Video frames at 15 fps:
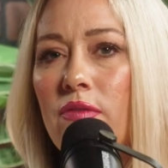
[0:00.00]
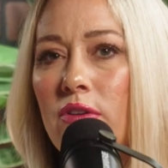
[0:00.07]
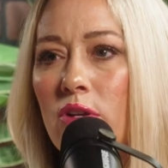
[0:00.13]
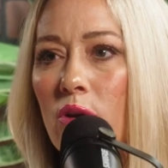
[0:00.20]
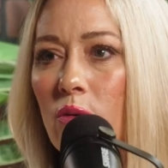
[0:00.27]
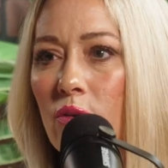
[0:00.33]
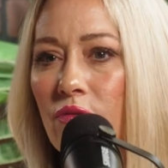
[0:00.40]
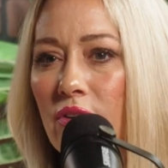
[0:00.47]
even
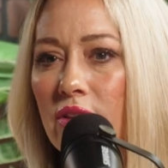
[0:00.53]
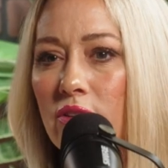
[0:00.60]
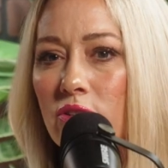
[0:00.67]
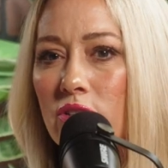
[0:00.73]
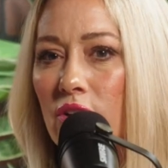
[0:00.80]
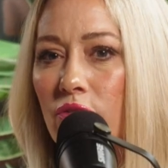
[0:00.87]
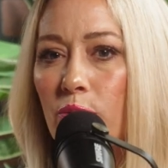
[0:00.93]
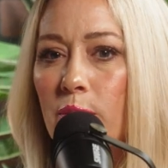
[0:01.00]
know if
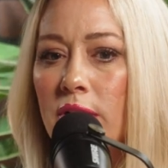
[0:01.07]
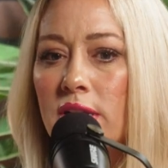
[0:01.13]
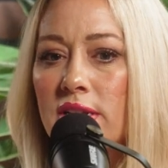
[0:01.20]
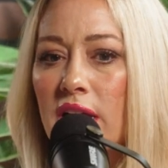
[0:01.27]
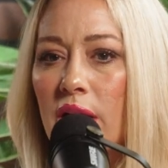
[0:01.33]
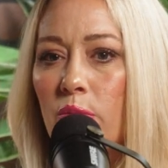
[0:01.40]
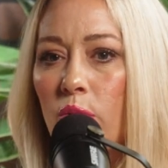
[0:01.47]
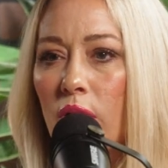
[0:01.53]
there's ever been a
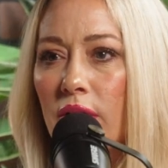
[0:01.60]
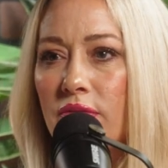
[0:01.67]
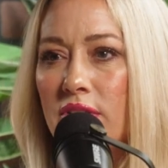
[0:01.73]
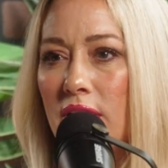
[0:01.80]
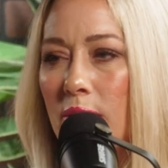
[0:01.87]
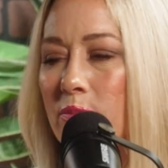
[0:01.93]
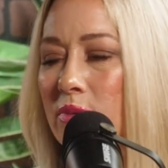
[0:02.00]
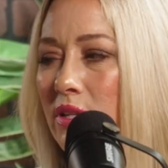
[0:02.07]
time where I've
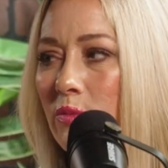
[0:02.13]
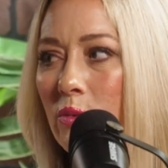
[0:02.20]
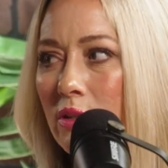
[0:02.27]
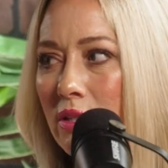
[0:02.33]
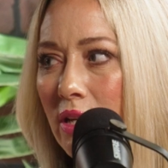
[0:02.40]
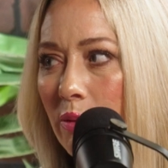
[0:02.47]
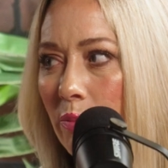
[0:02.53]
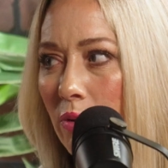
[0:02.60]
tipped
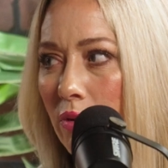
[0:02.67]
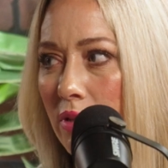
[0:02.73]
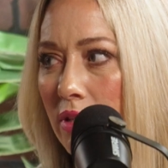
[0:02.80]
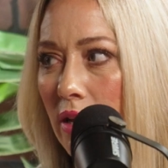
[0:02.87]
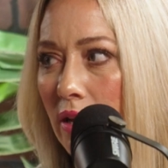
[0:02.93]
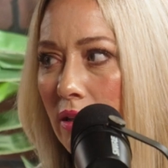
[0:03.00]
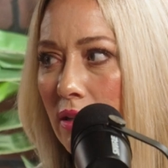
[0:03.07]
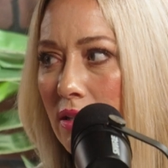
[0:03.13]
someone
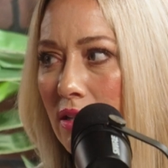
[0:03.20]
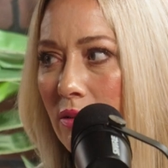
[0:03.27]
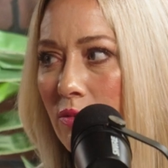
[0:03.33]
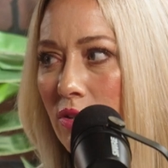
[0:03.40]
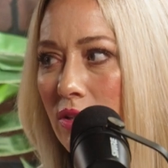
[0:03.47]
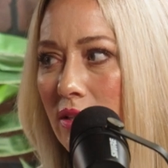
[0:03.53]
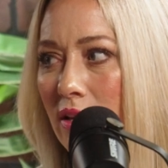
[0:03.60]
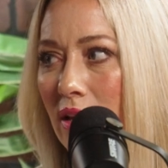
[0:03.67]
10% because I'm
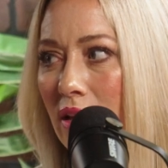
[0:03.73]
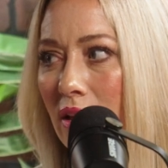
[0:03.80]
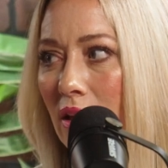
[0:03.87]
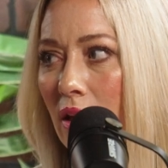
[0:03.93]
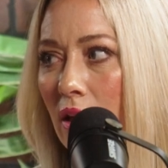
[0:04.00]
just like.